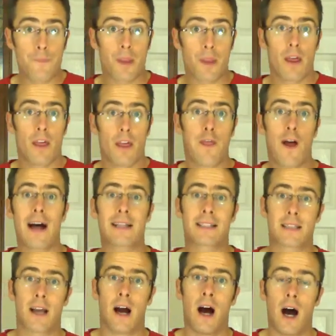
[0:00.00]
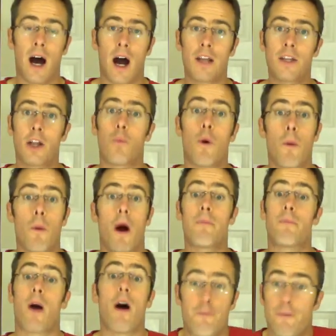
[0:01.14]
that I
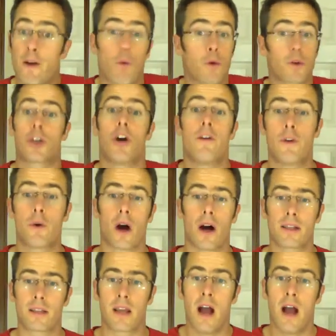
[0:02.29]
feel will serve you guys?